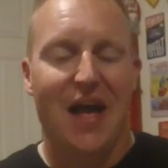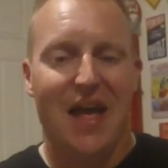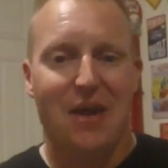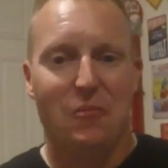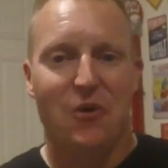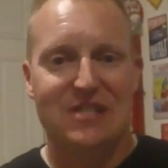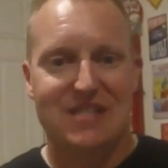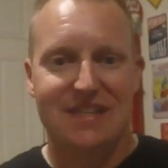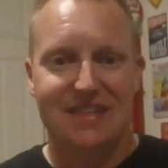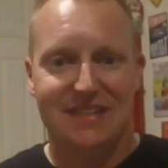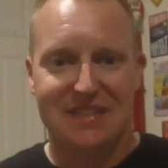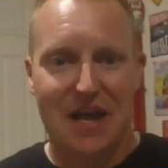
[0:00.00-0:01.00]
It
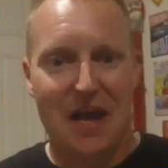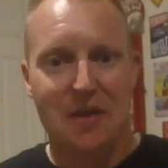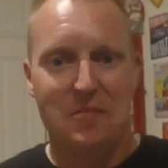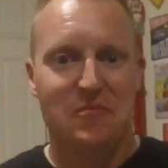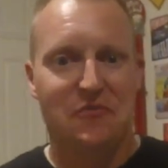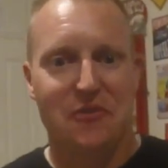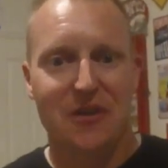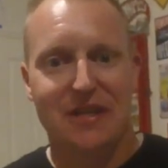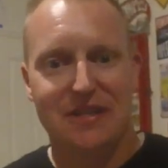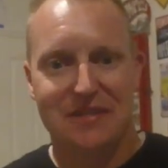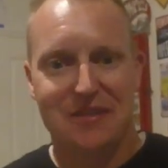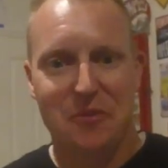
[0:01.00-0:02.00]
wasn't time for
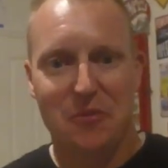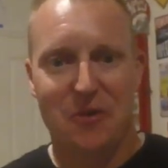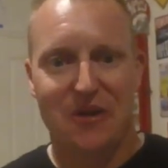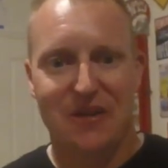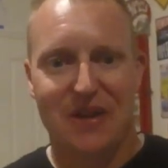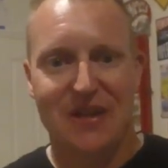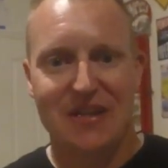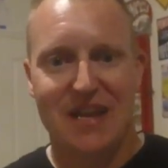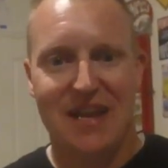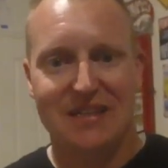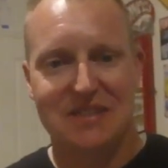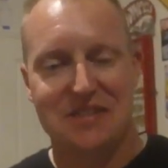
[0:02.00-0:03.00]
it to be worked on
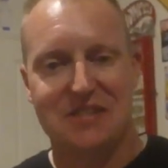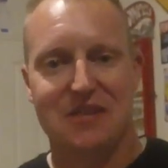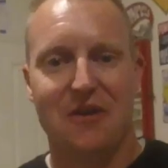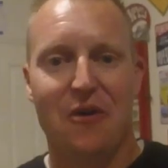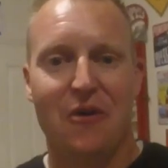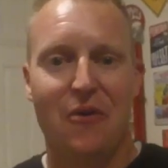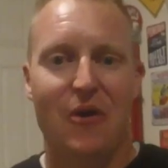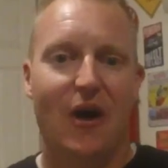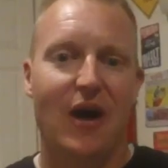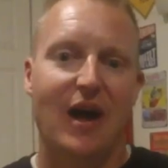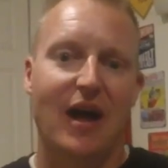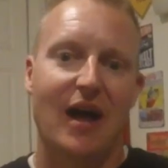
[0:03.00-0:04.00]
yet, so
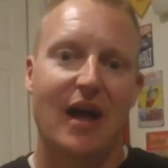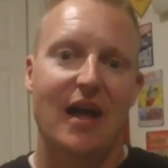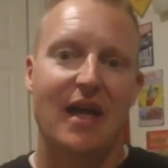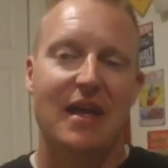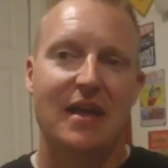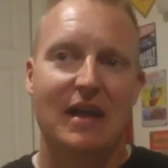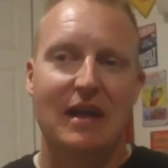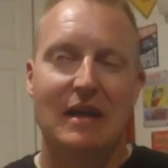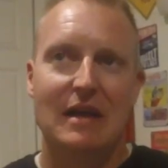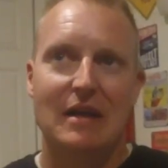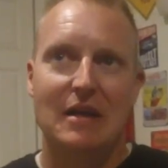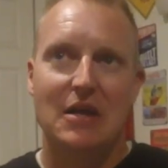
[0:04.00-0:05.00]
I
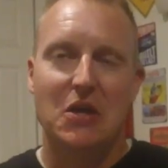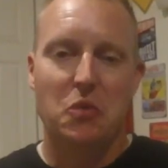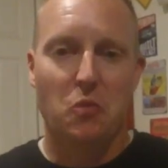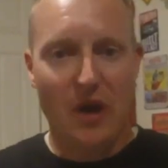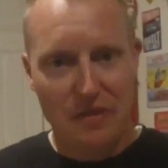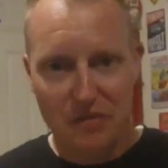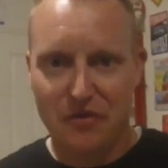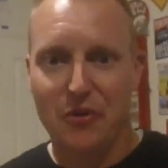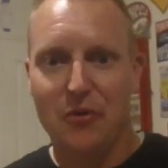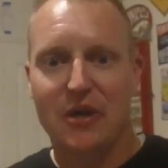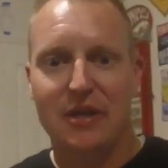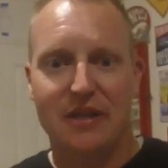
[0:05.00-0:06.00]
went
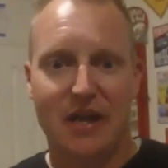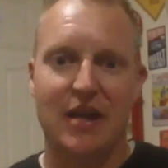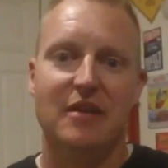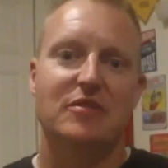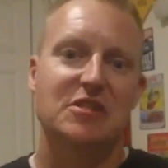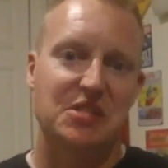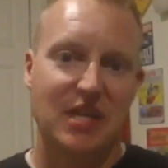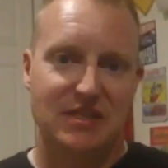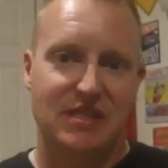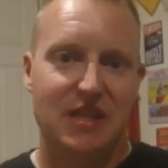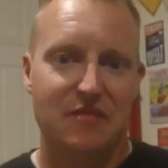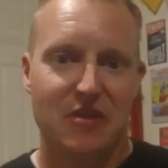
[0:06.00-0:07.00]
through it, kind of
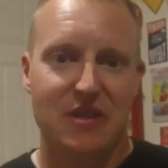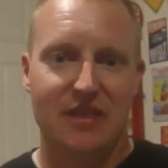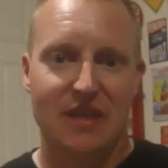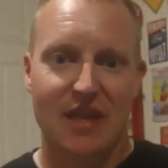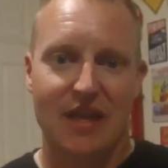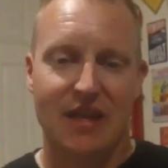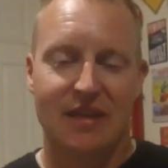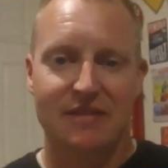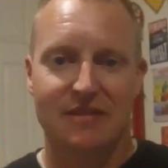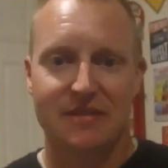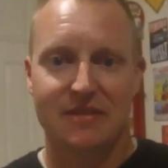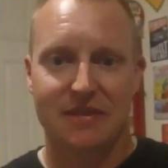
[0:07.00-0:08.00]
assessed everything,
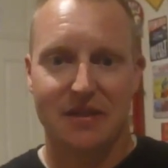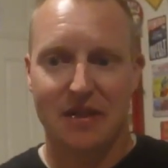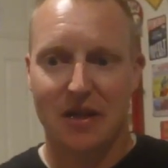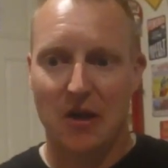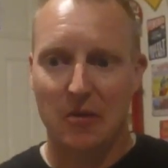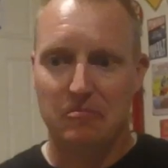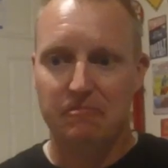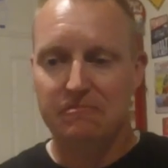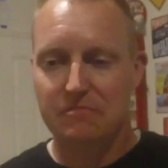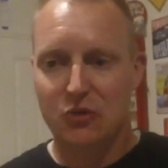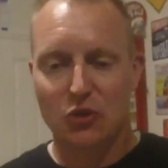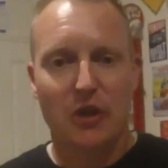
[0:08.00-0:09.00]

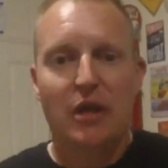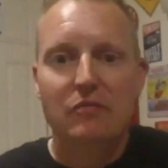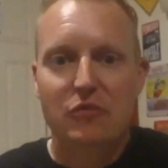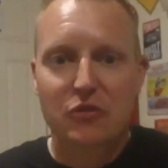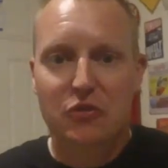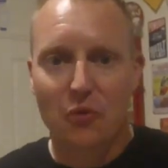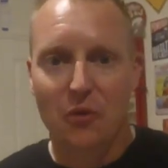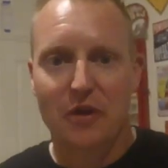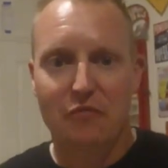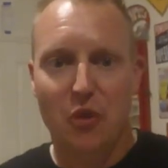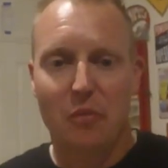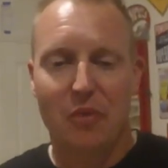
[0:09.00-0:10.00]
took an inventory
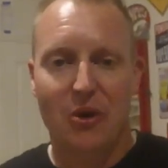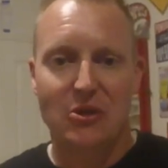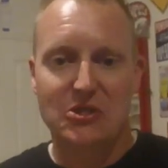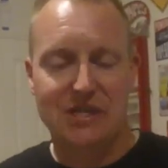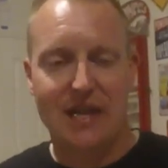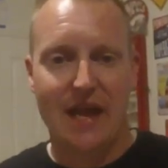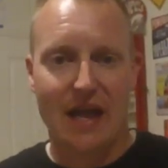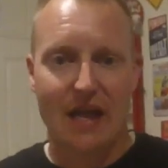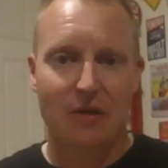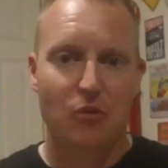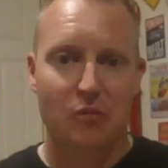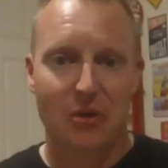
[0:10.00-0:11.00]
of what parts I
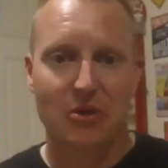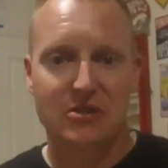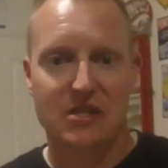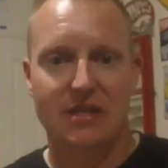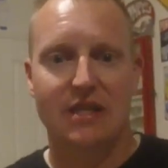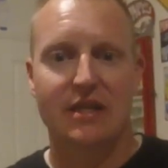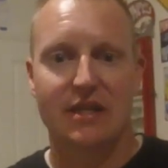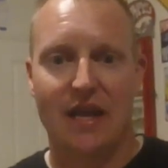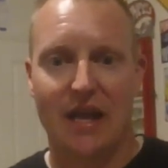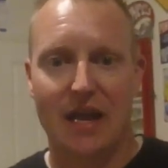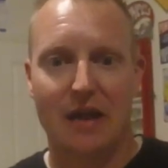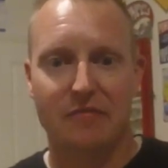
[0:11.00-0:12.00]
had, what parts I didn't
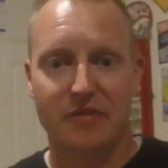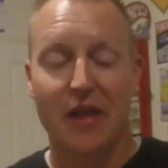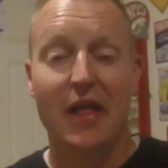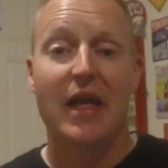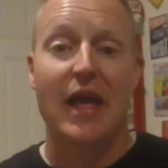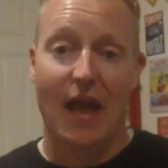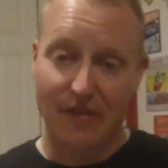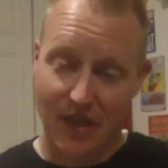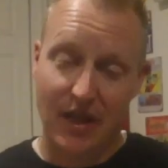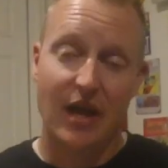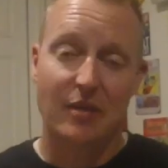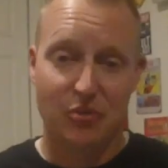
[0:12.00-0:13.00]
have, and
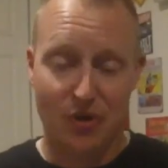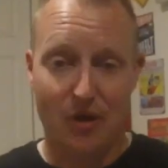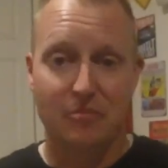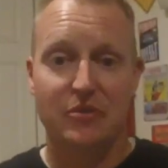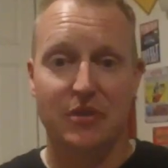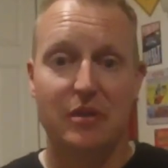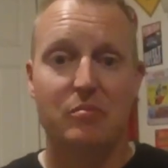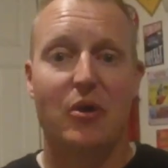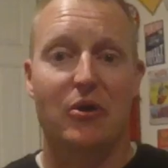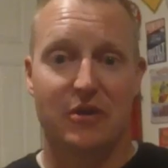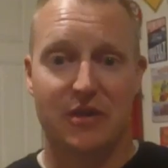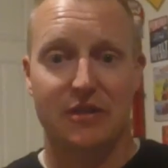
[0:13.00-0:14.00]
then I promptly
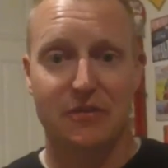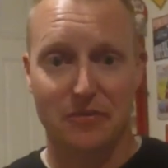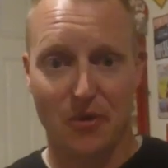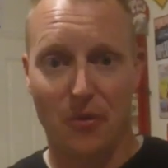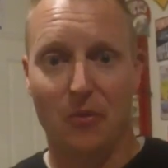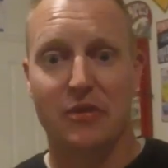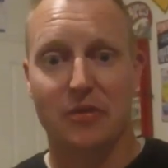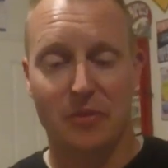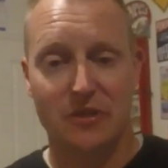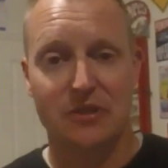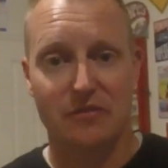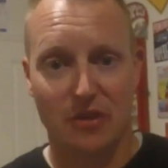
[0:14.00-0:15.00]
parked it in the row with a
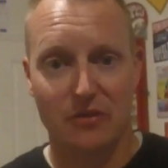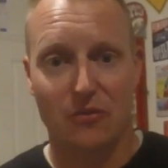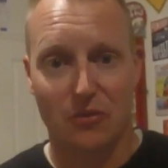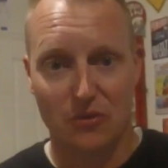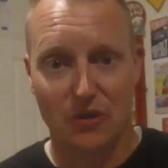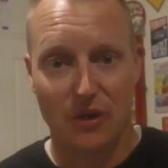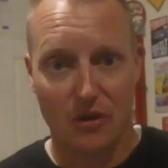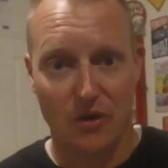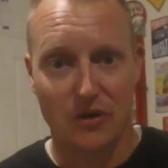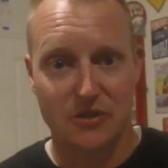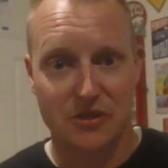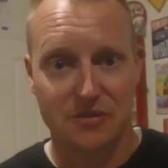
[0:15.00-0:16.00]
bunch of other old cars.
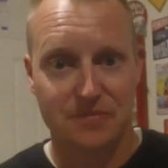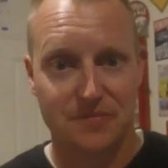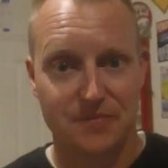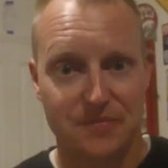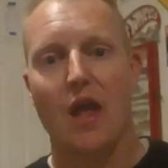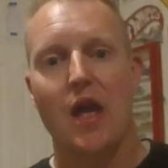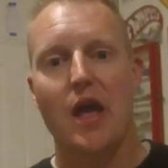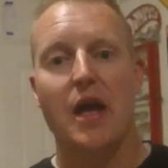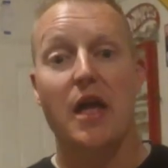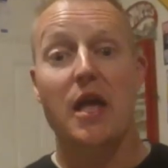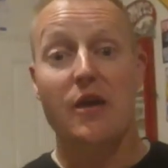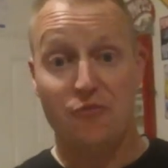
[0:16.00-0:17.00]

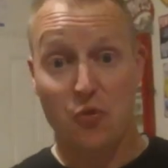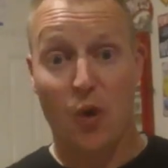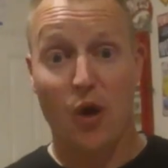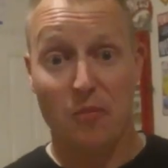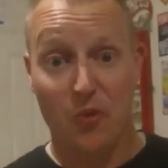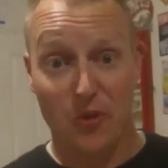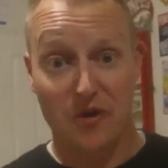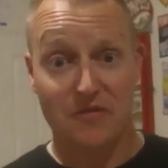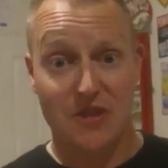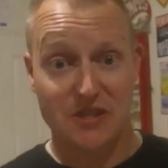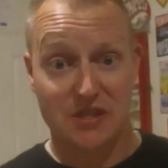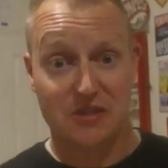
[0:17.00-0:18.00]
If you want more of
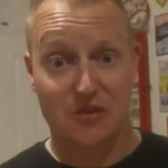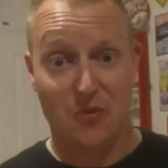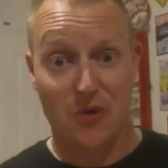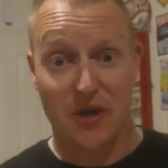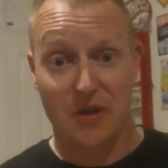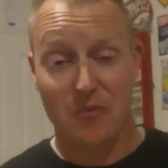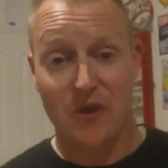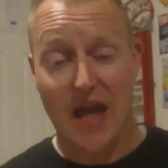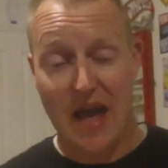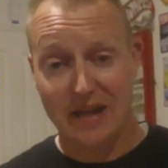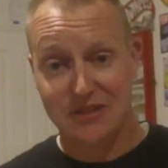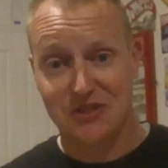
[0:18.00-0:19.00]
this story, we
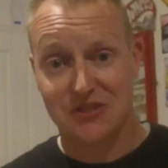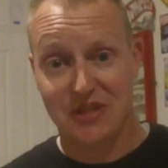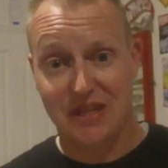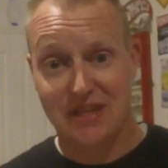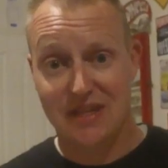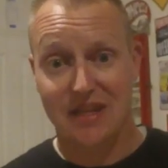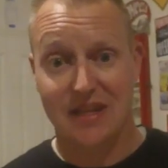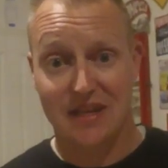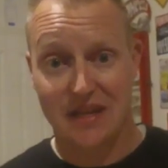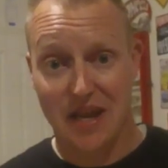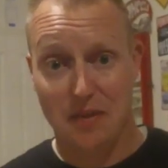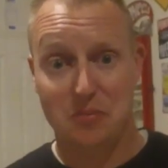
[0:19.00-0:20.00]
actually did
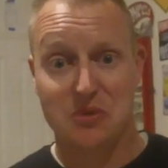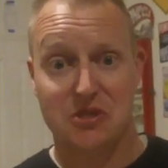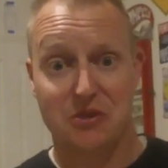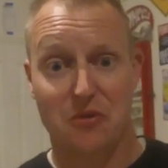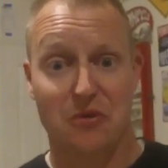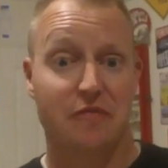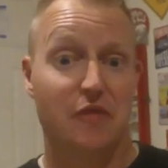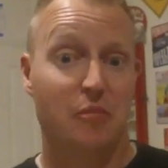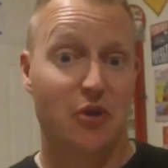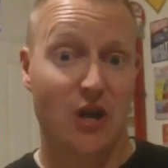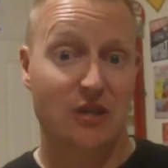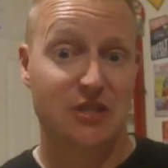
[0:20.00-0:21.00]
an episode of the
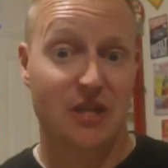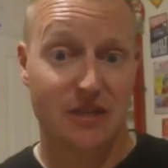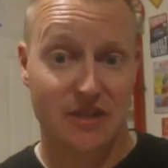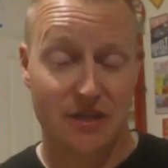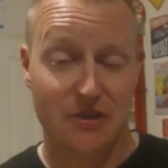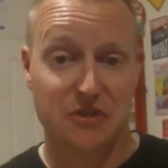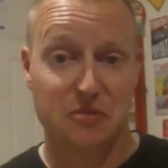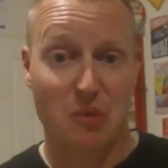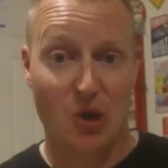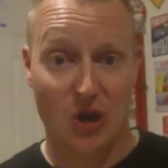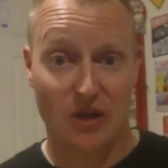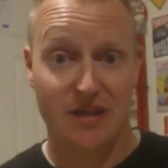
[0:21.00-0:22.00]
Projecteers
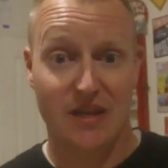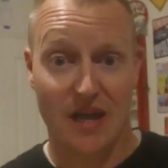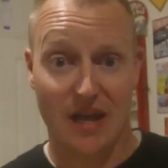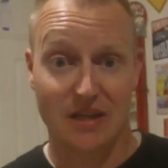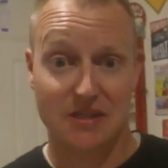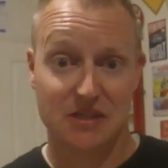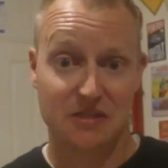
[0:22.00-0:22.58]
podcast.